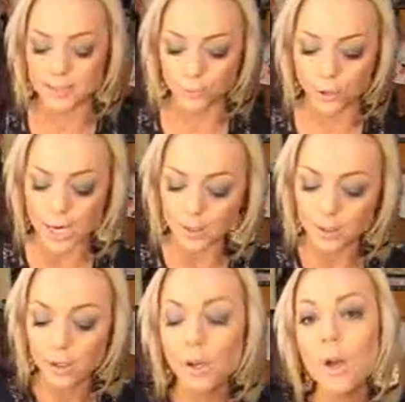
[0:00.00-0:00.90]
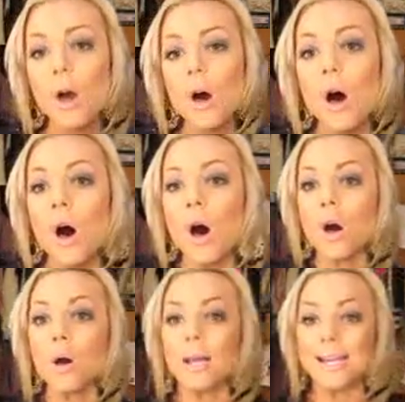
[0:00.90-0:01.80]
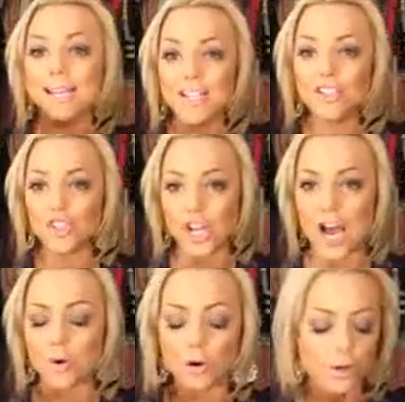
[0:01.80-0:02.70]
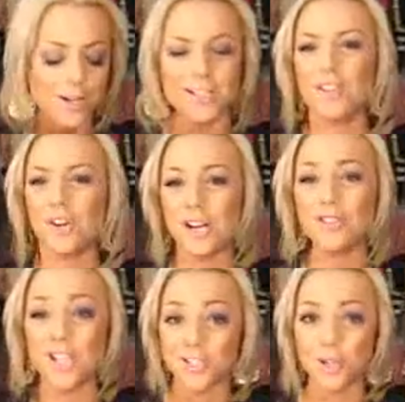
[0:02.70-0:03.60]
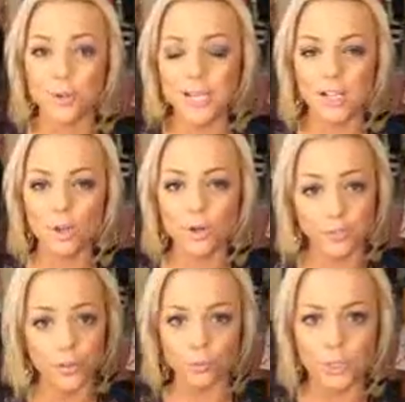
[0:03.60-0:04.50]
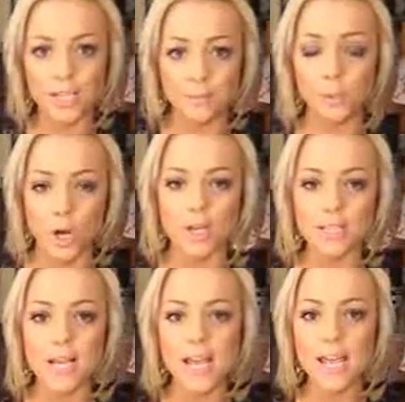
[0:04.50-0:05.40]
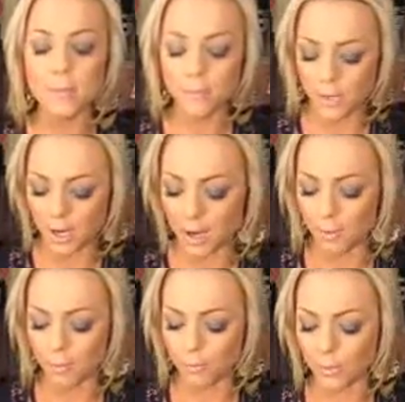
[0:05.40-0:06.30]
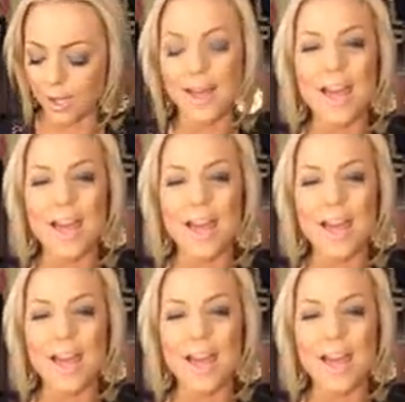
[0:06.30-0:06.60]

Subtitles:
nice and bright. In shower, because your hair does go yellow if you're as blonde as I am,